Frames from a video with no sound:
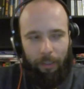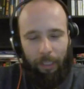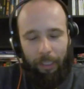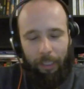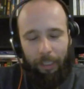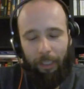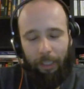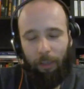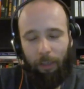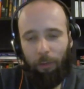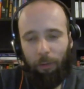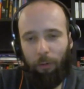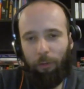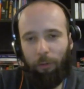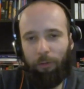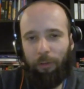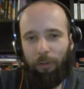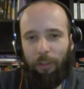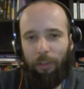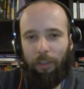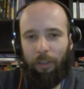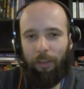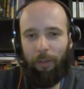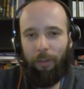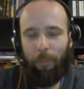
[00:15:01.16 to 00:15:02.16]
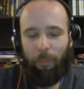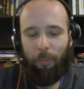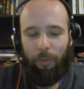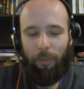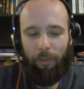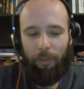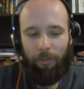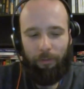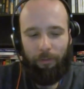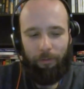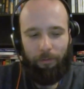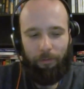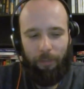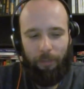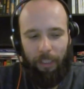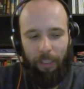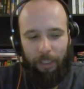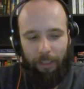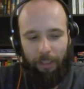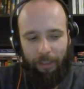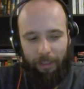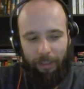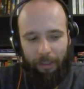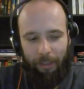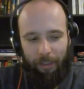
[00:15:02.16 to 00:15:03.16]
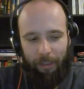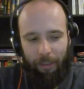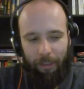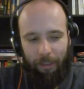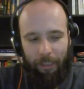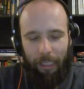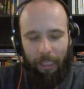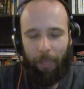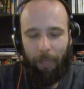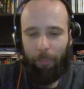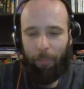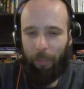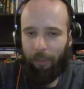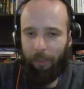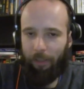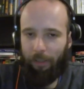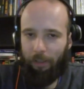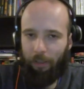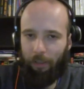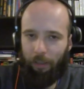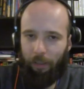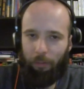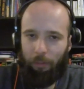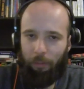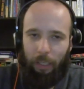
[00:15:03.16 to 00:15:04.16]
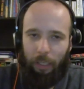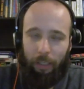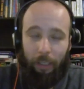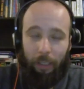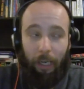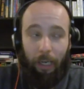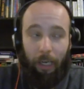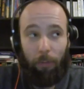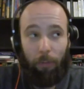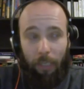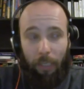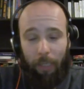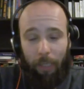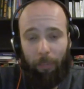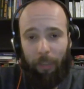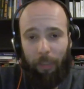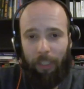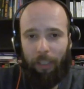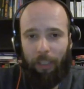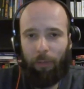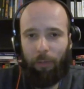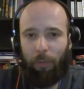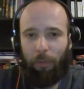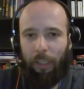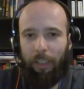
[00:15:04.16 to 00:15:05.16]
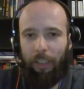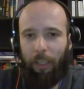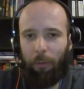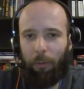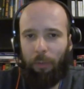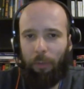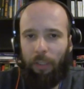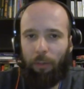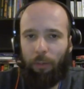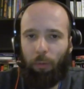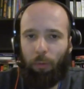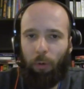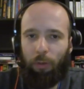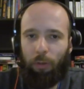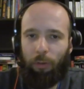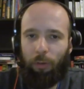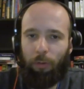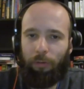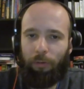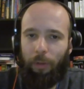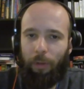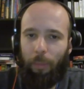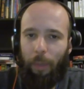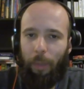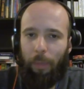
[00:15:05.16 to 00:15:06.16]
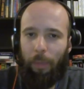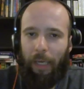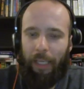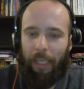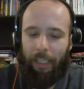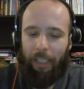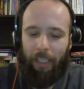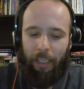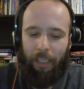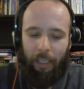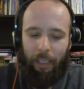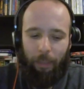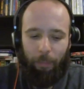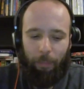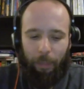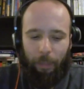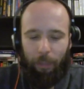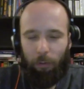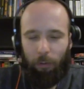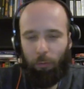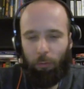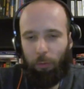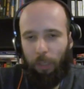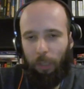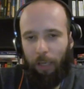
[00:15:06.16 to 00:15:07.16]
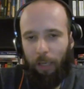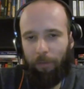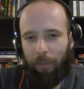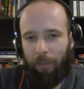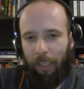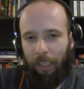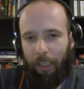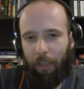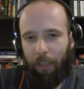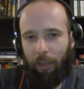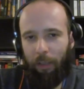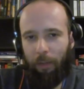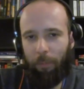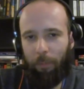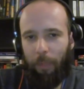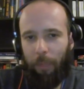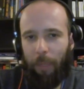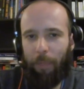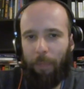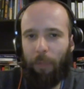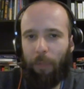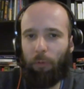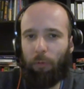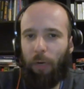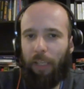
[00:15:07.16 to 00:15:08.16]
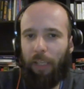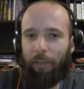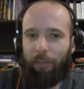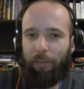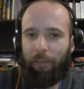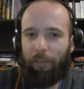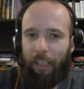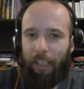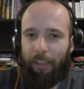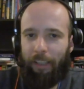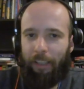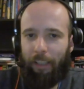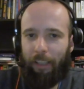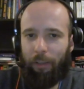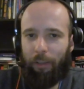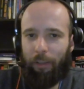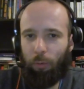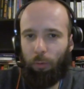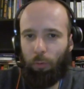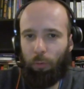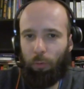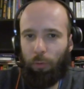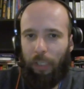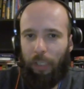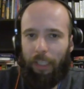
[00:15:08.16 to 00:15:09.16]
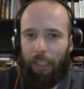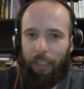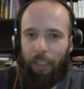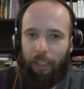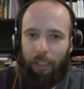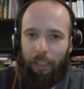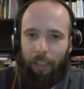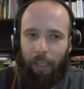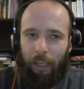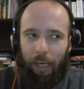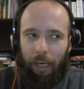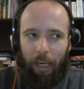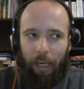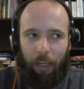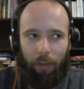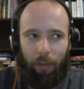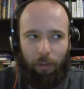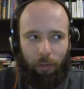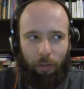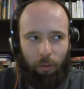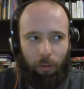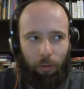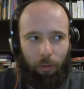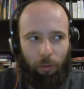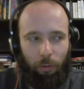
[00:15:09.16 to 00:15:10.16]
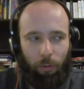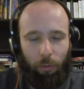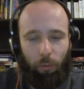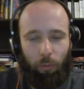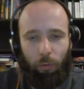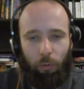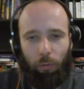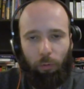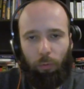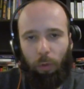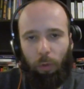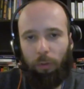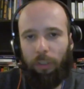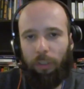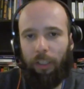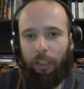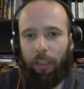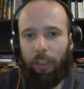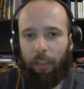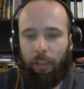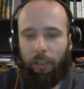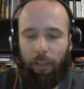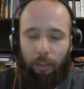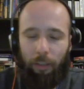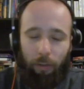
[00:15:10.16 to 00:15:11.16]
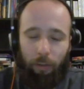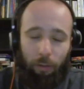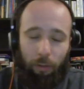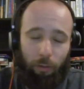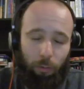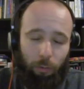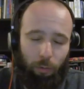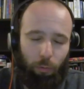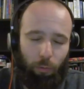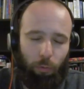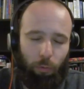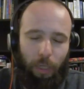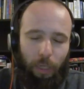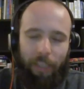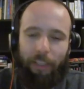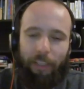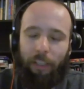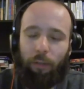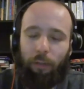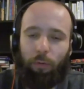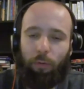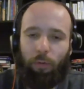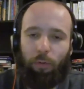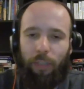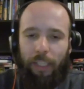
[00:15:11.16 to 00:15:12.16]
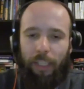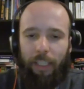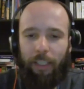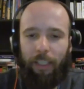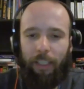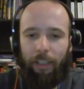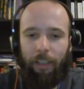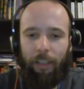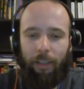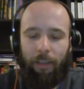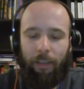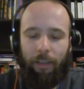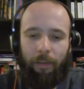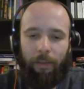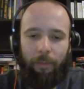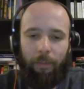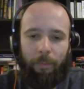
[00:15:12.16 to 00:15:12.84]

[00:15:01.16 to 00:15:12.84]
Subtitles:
like a lot of things are happening right now in the world of MMA, but do you have like maybe one fight that you really are waiting to see?